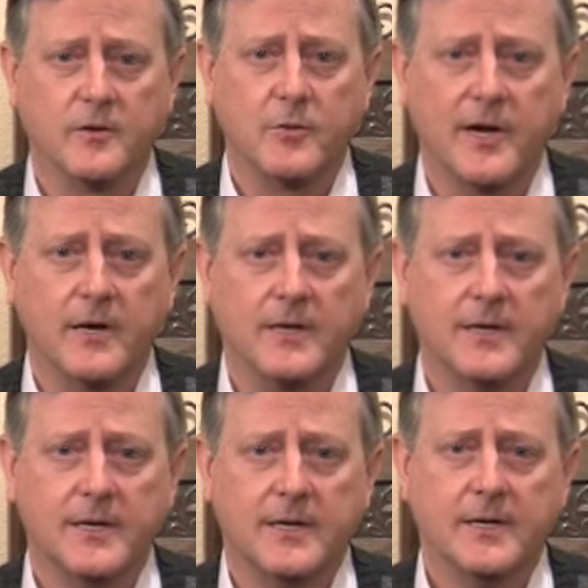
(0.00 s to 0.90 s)
directly.
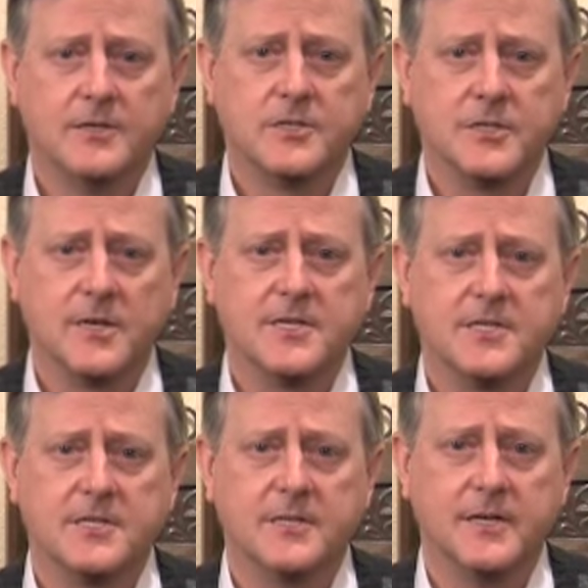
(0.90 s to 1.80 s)
Just
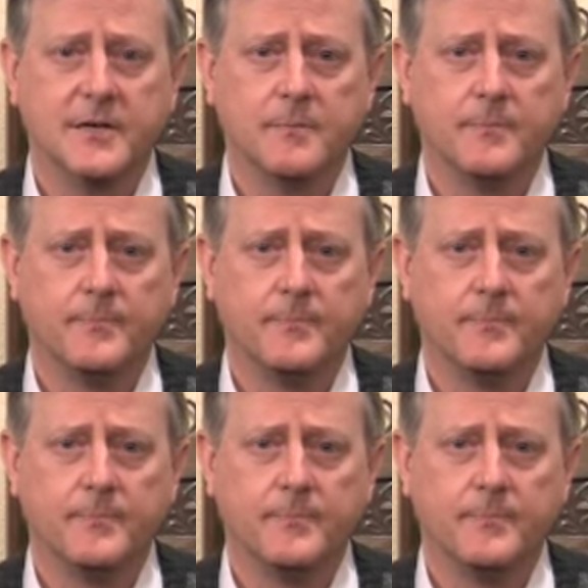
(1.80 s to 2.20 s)
listen to Him.